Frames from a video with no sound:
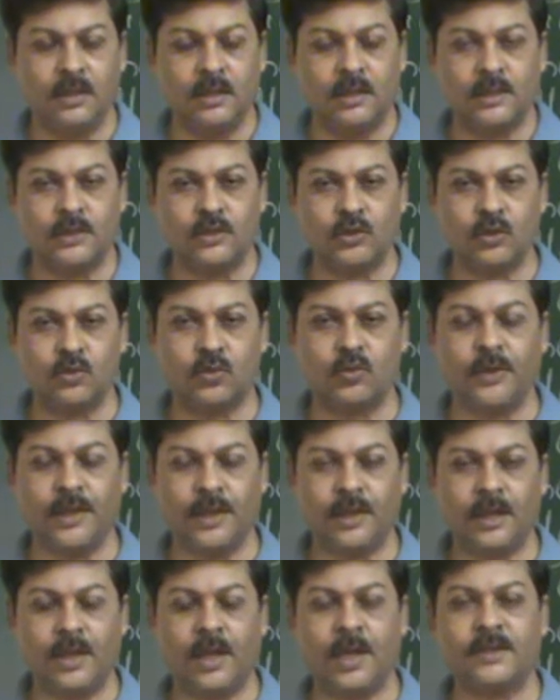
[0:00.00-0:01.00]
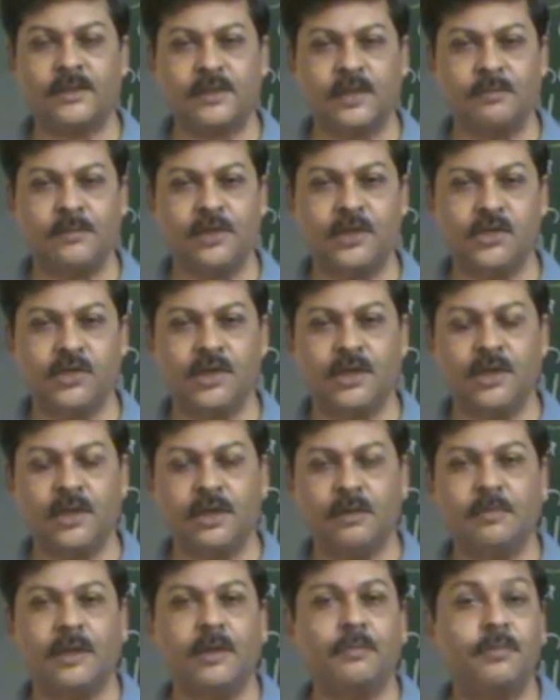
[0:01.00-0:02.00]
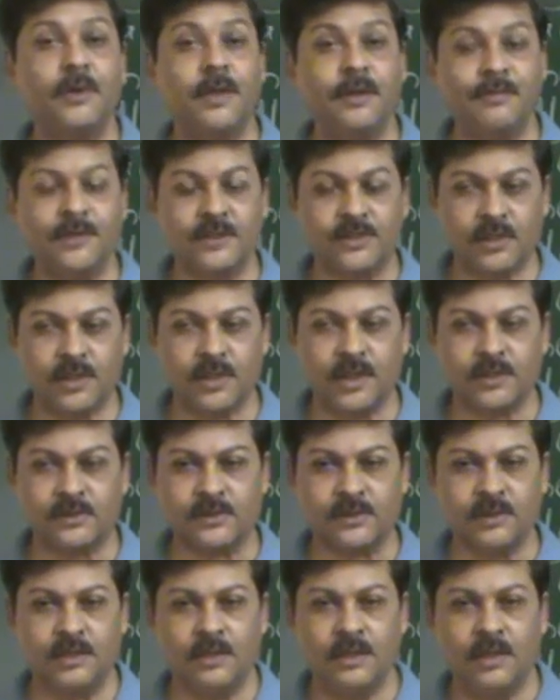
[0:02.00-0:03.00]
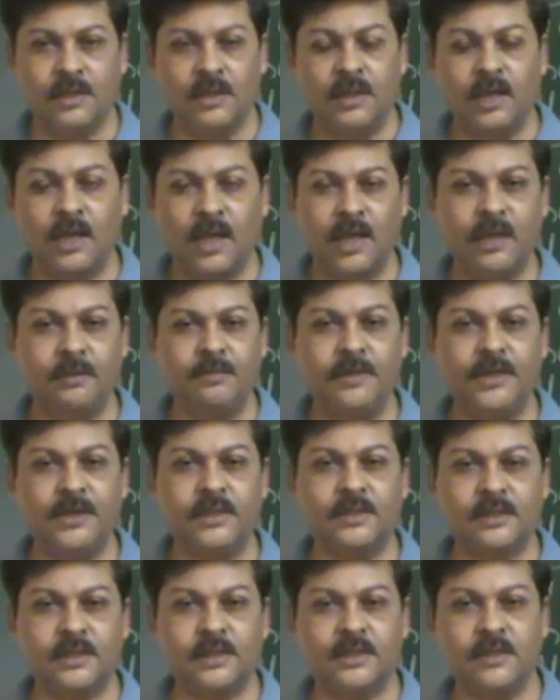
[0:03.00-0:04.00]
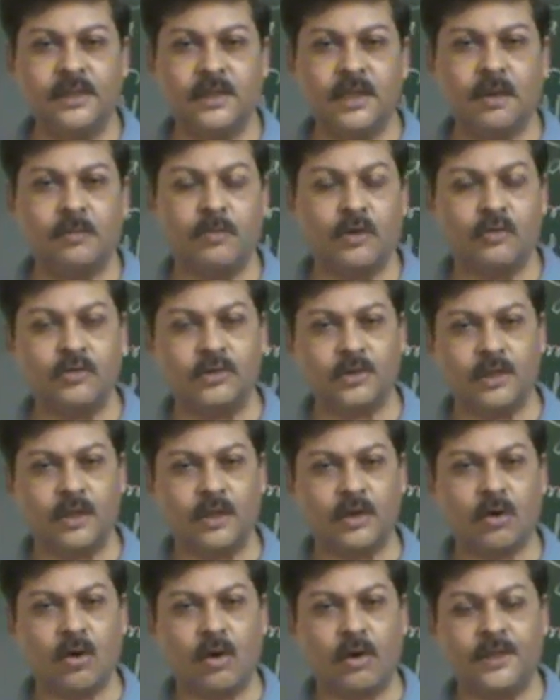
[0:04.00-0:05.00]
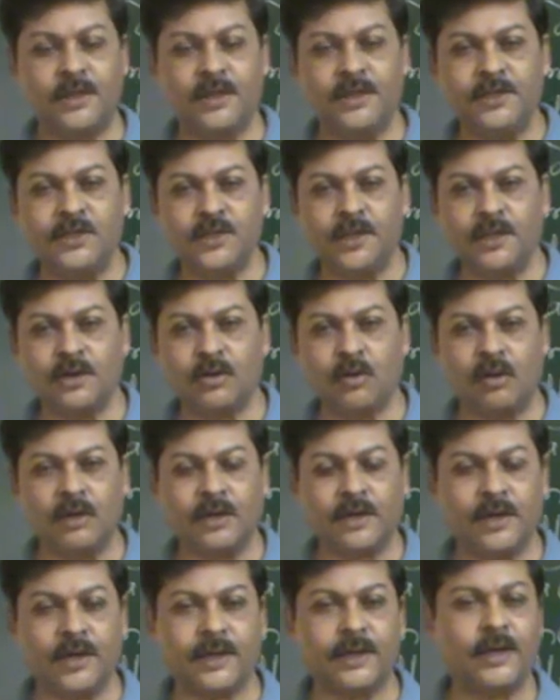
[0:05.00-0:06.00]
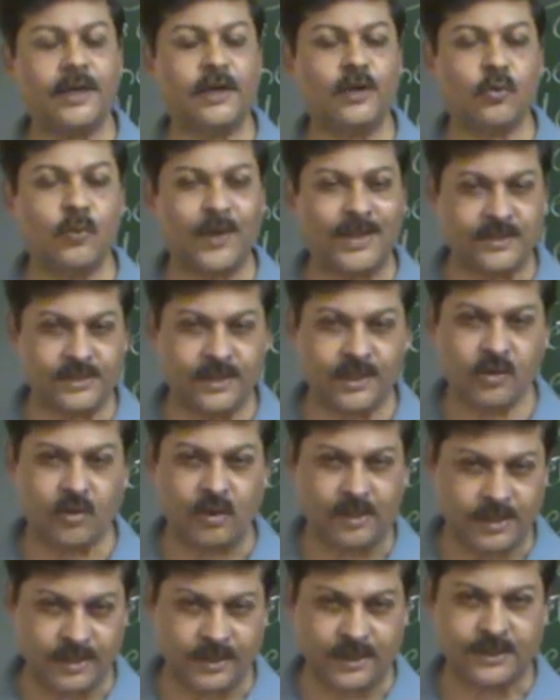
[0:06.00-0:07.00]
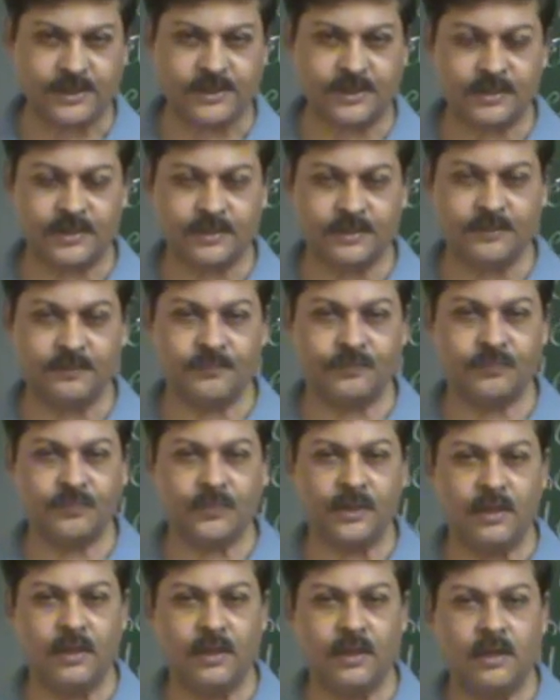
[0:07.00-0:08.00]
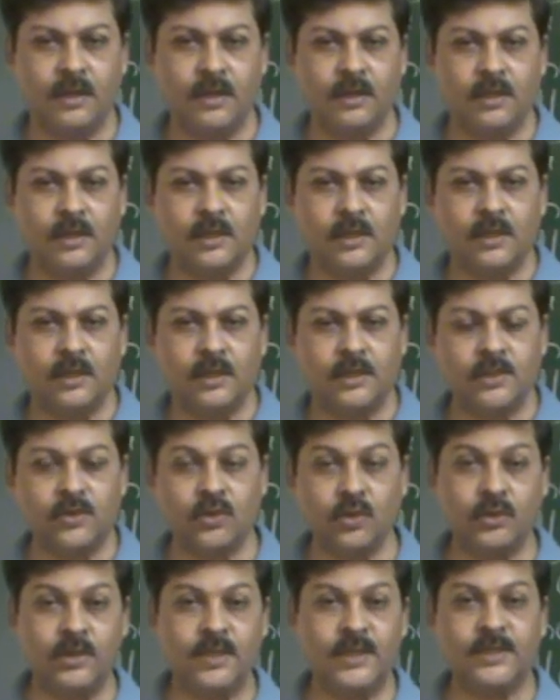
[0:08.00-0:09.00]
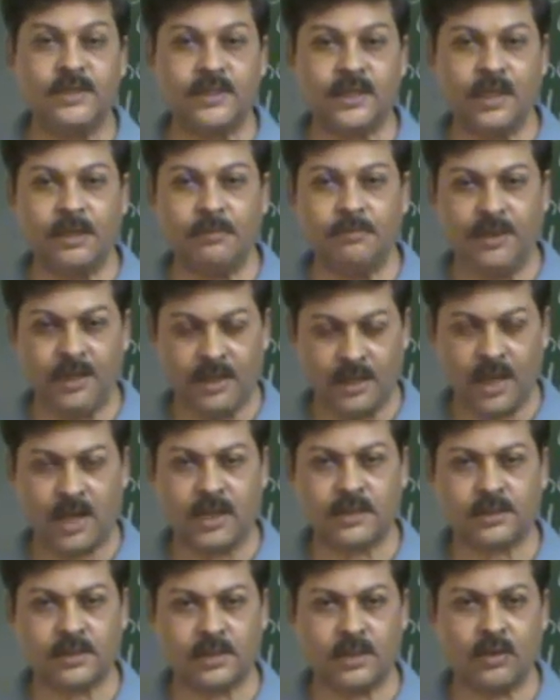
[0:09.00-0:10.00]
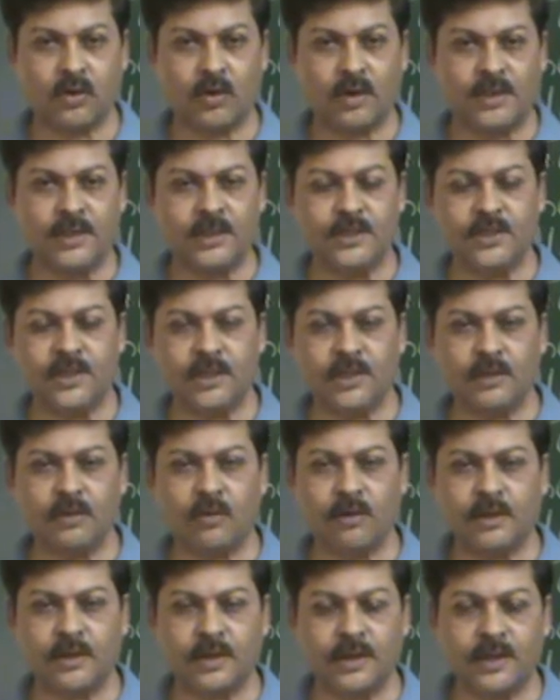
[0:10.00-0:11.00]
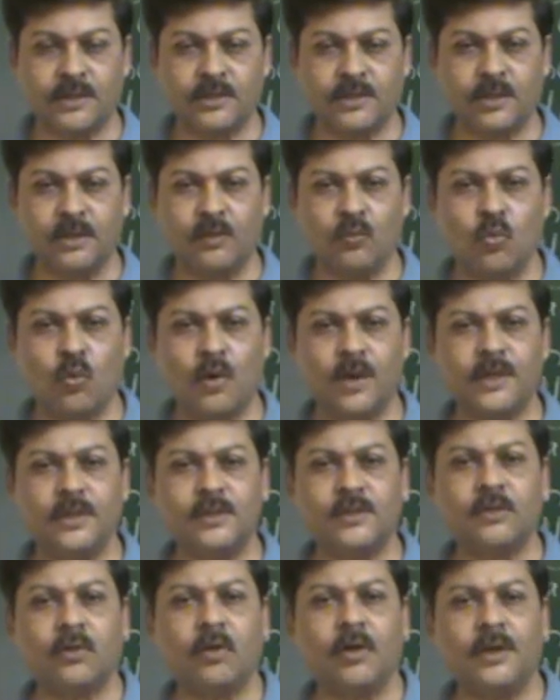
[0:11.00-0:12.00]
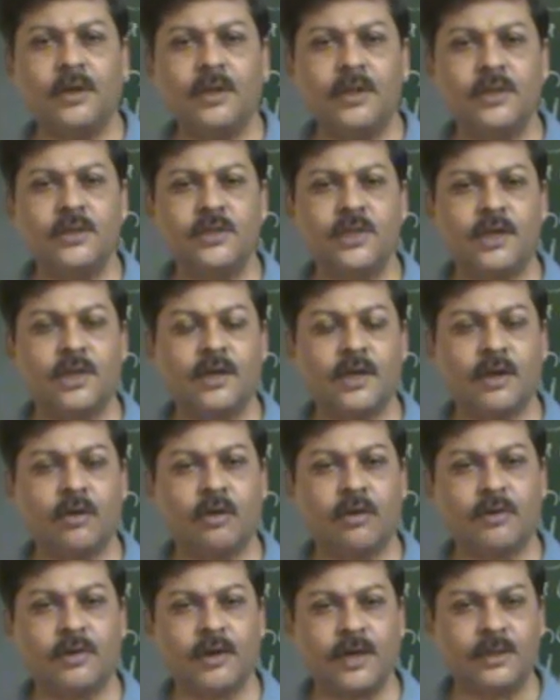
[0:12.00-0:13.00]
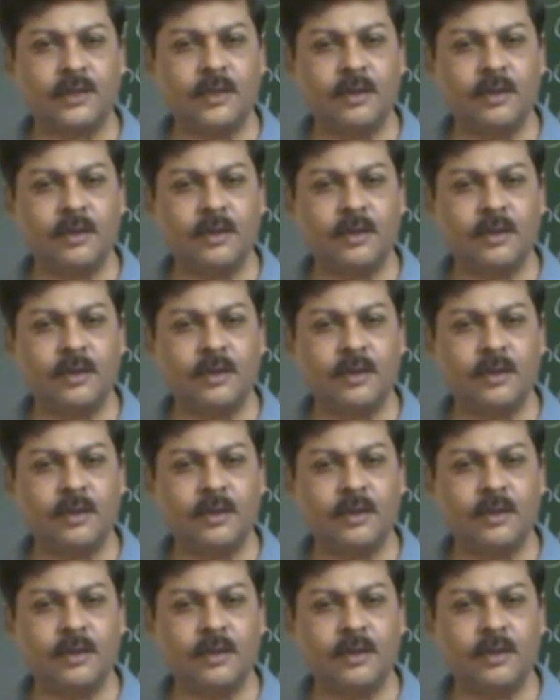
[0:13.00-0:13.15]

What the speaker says: So today, as I mentioned in my previous class, I will be discussing about contingent contract and quasi contracts. So these can be asked. Contingent contract, what is contingent contract?